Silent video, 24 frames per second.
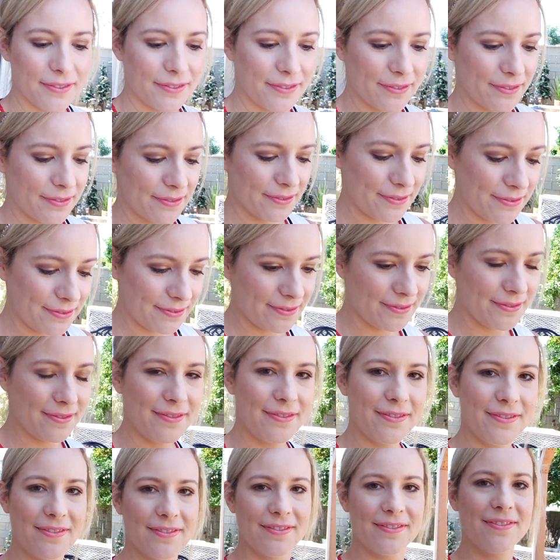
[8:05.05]

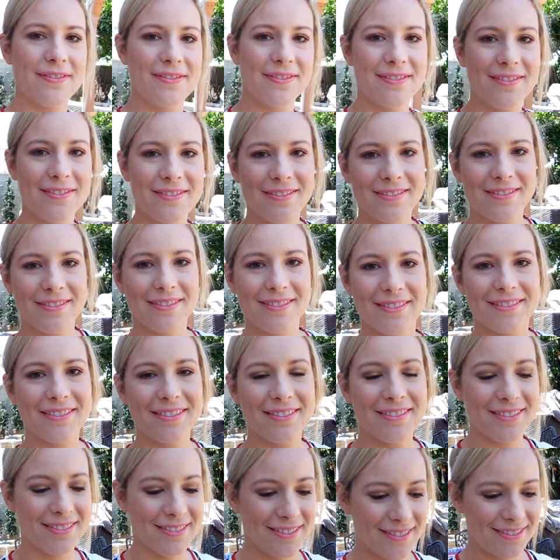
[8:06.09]

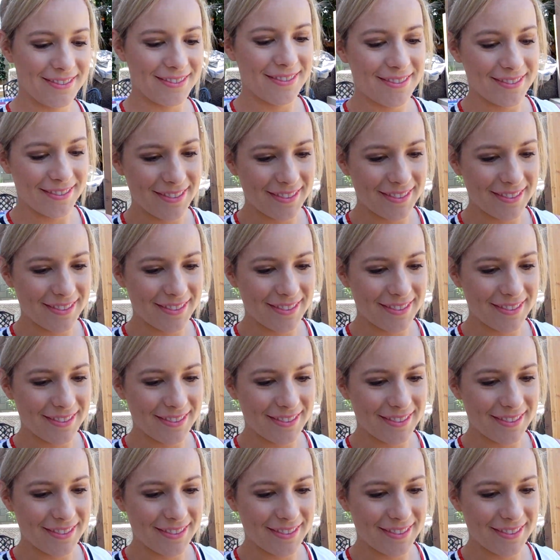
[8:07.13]
Nobody speaks.